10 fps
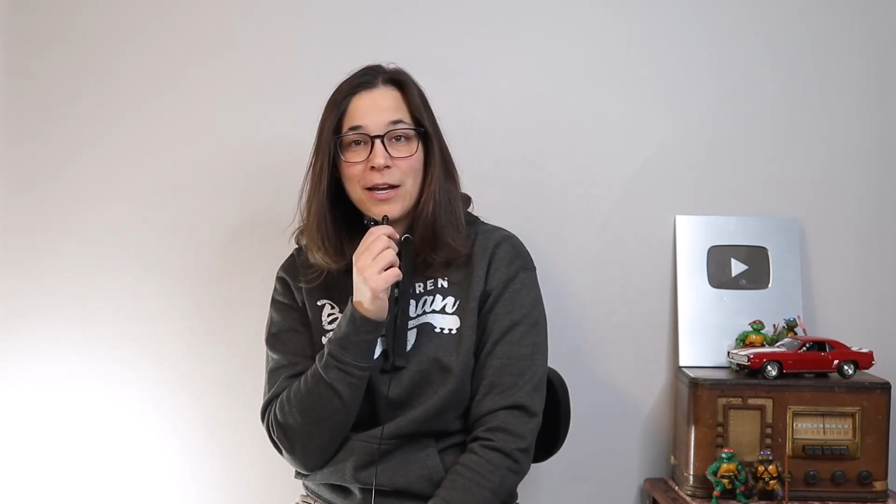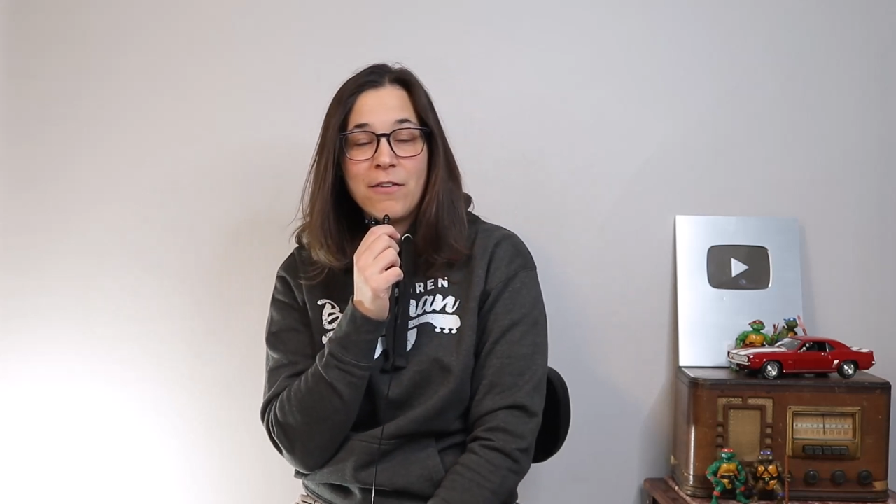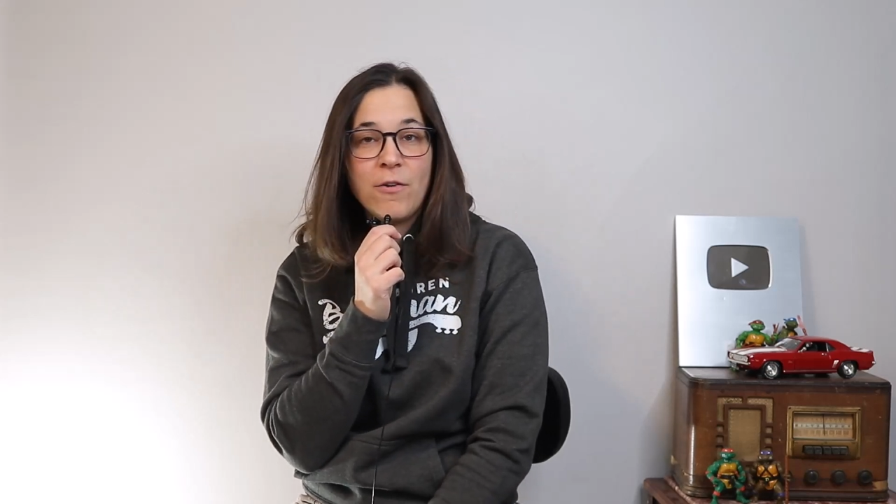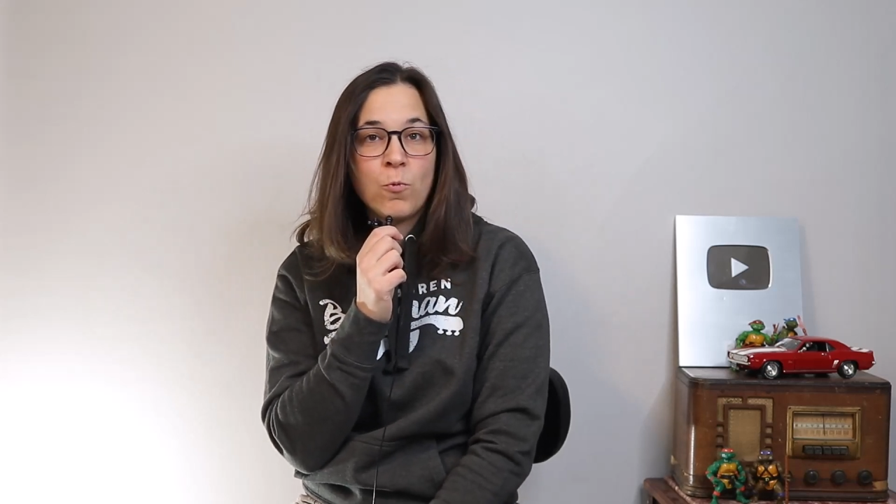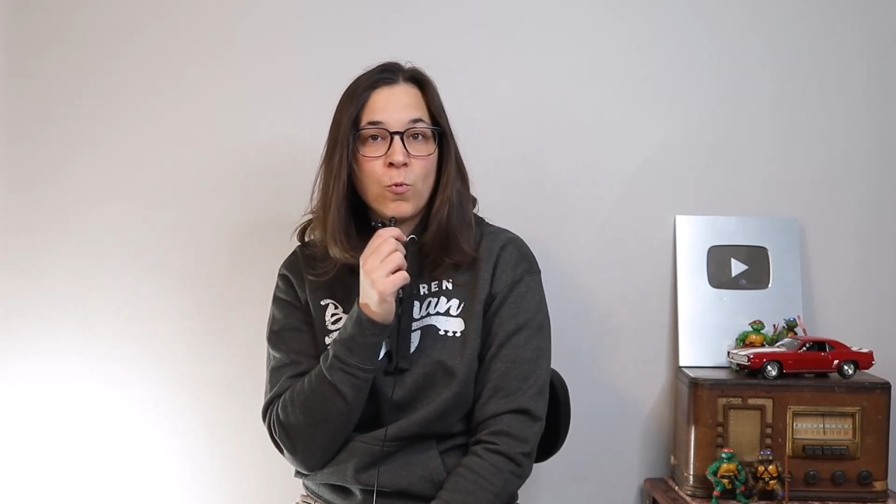And
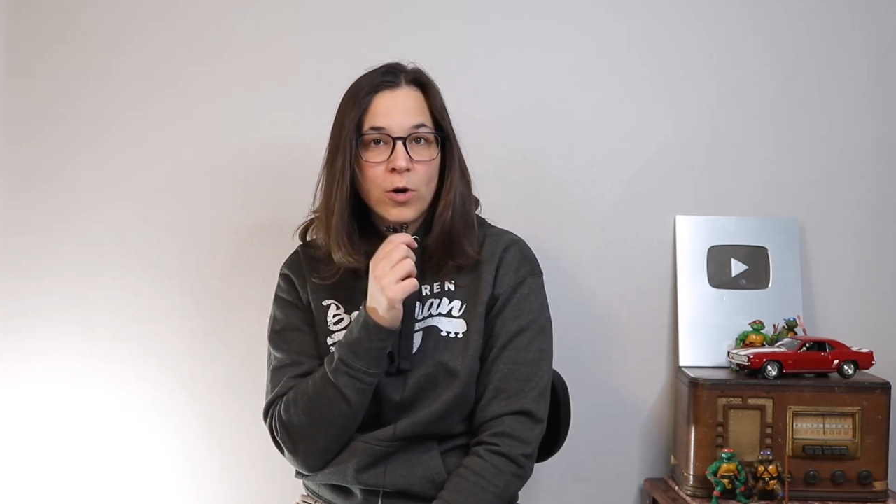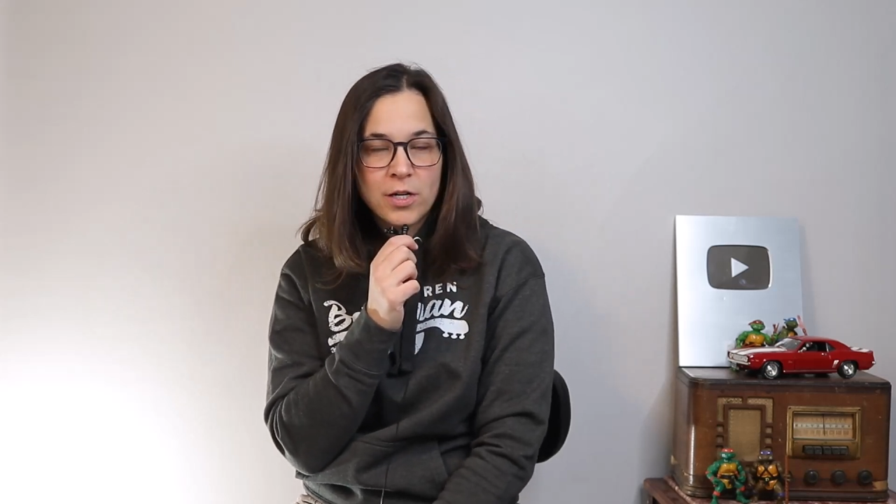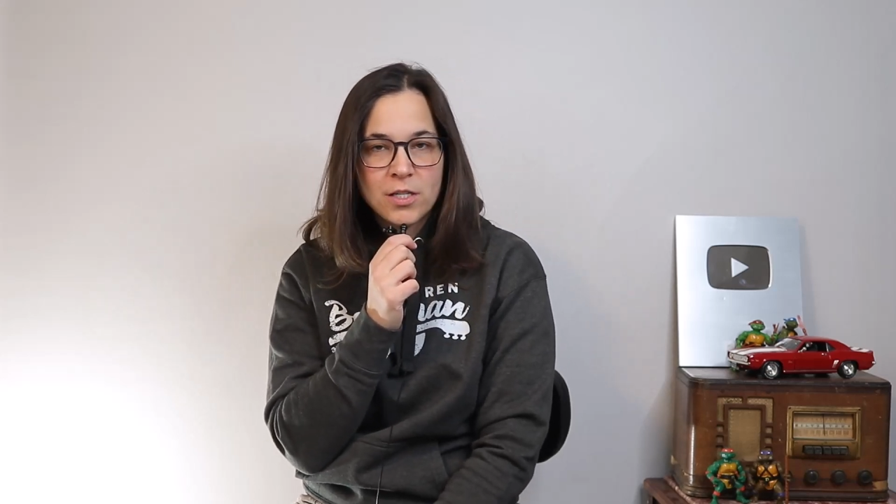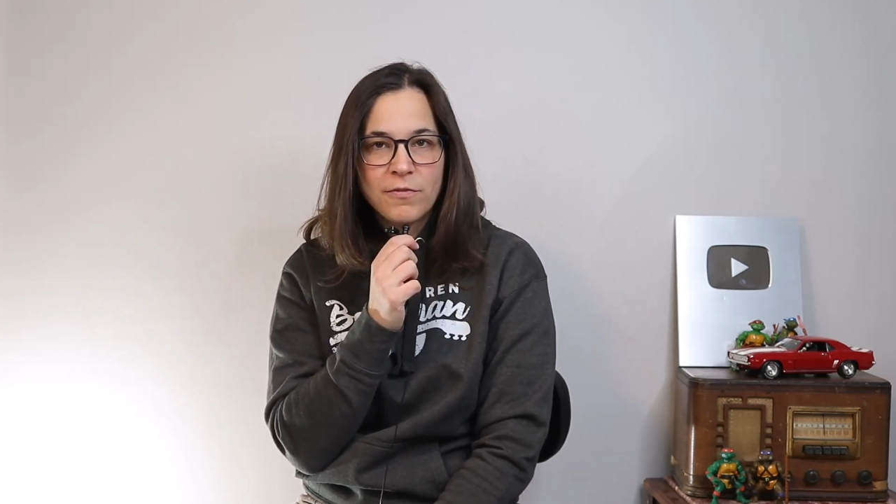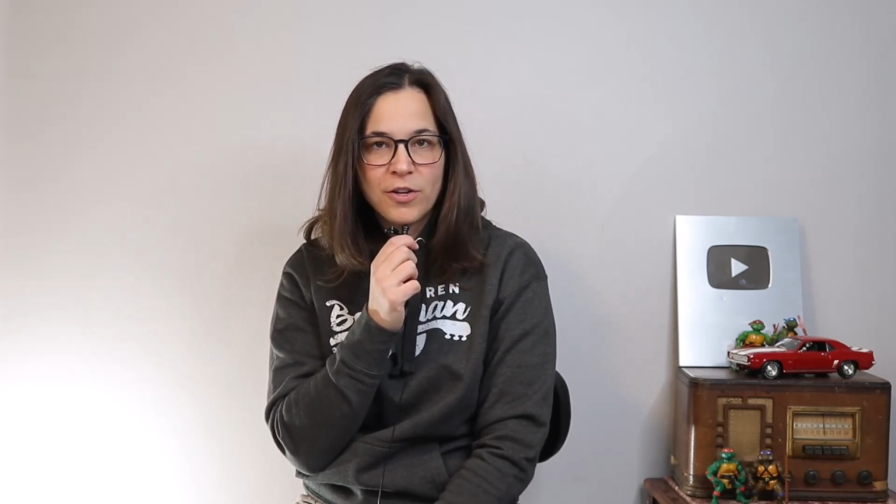if it
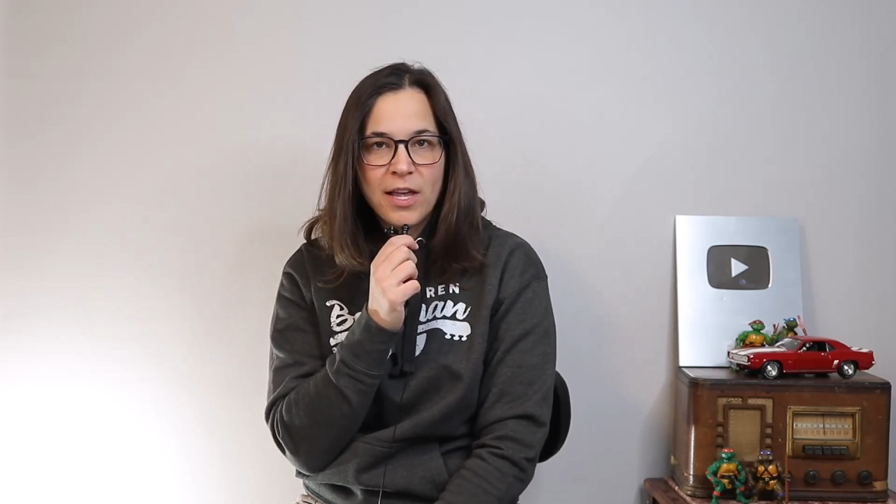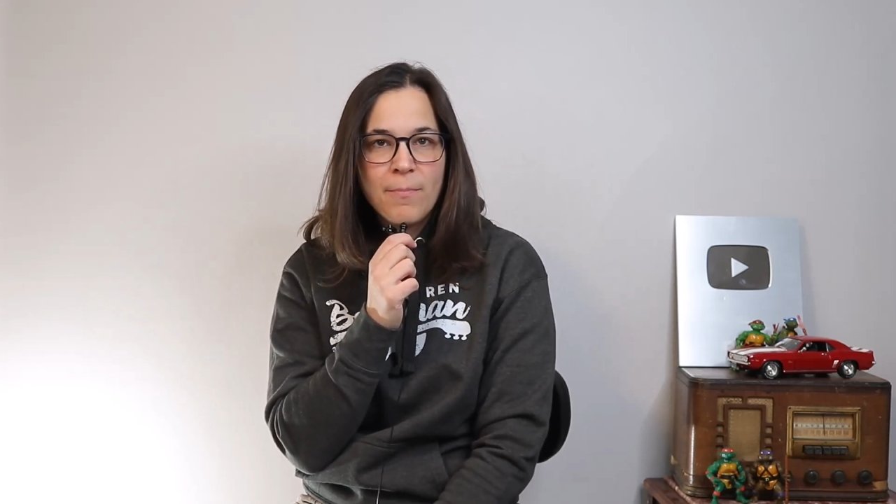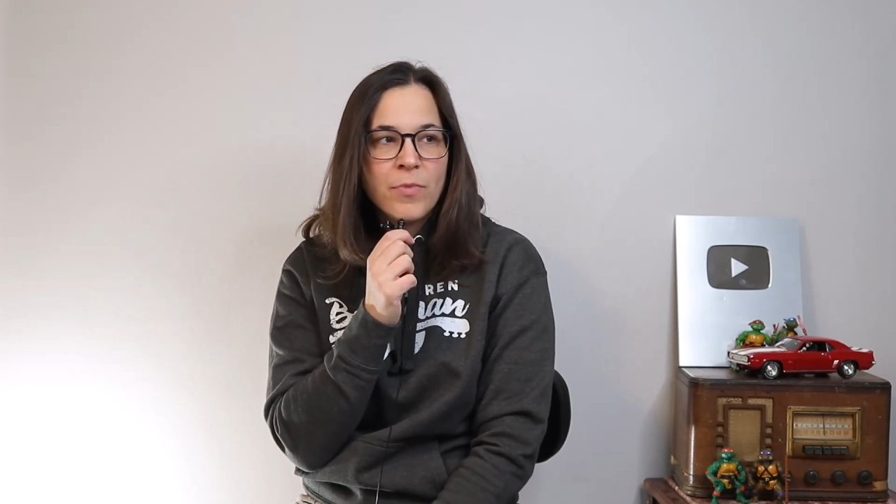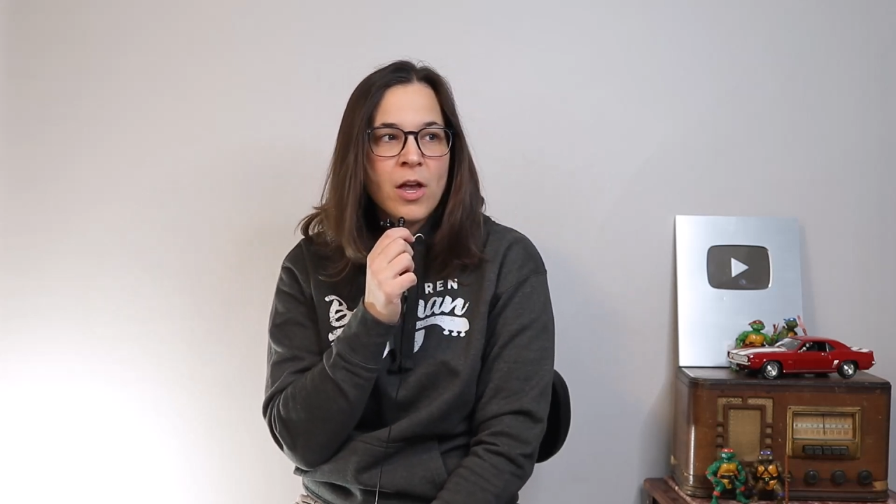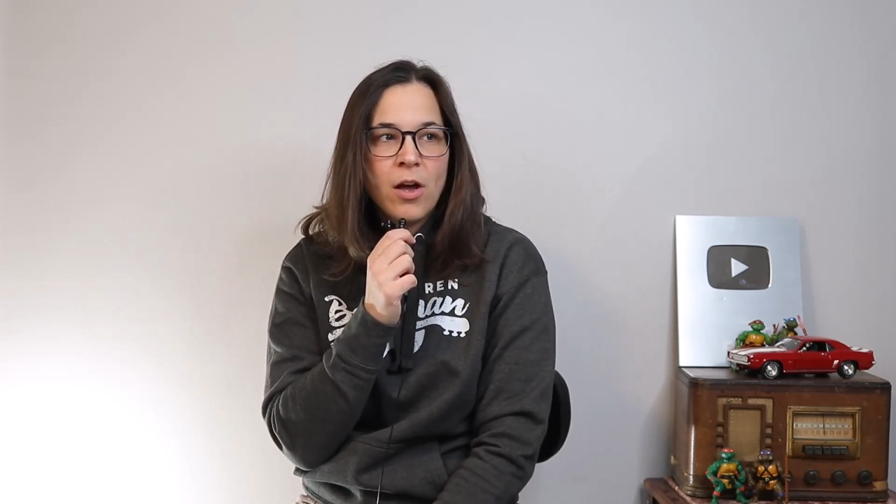works for
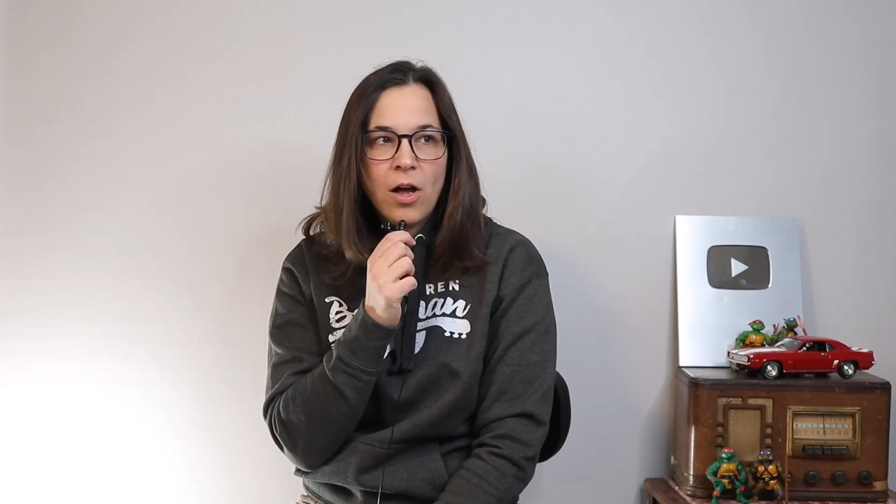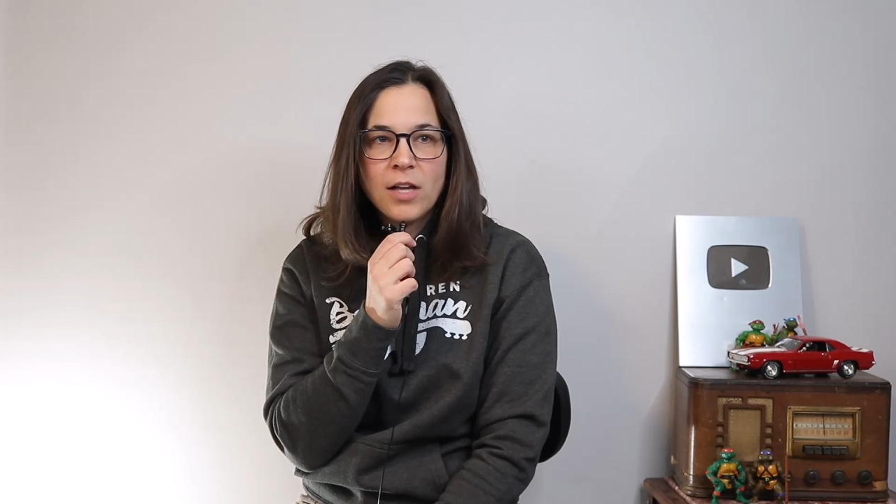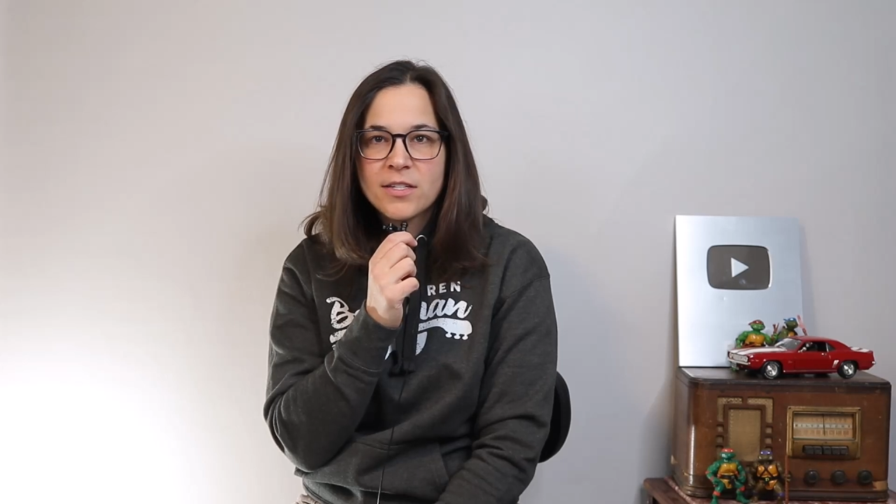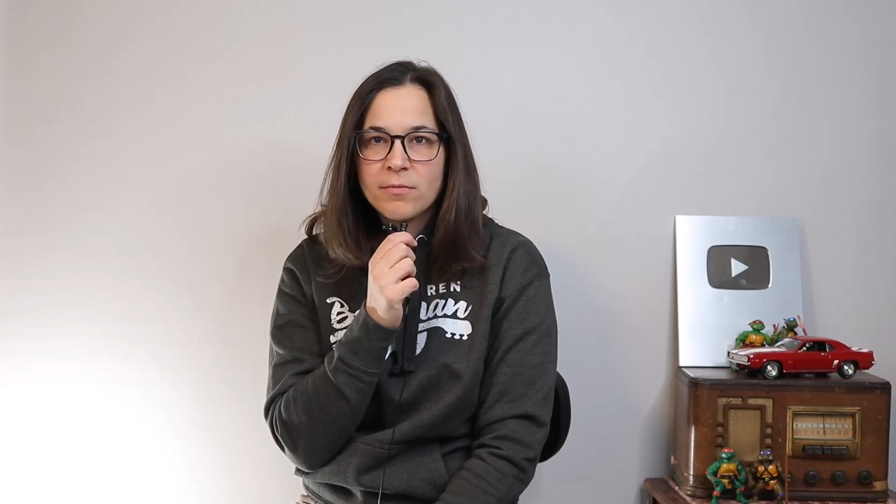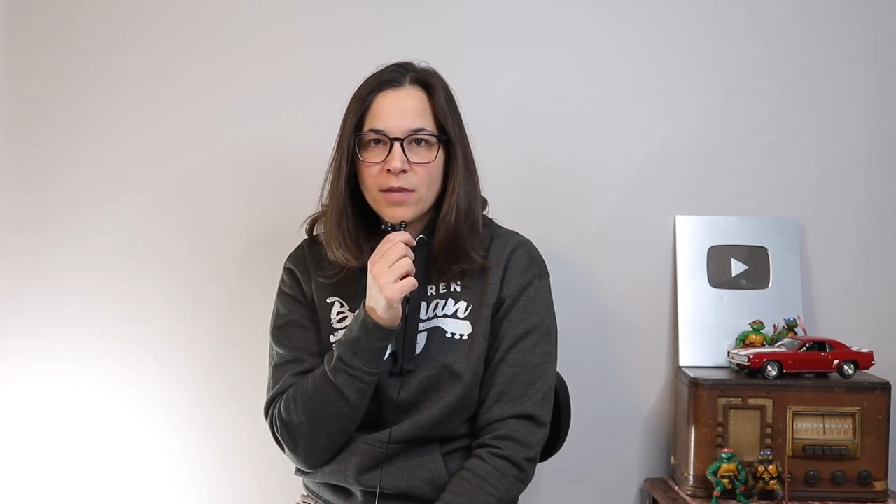them, awesome.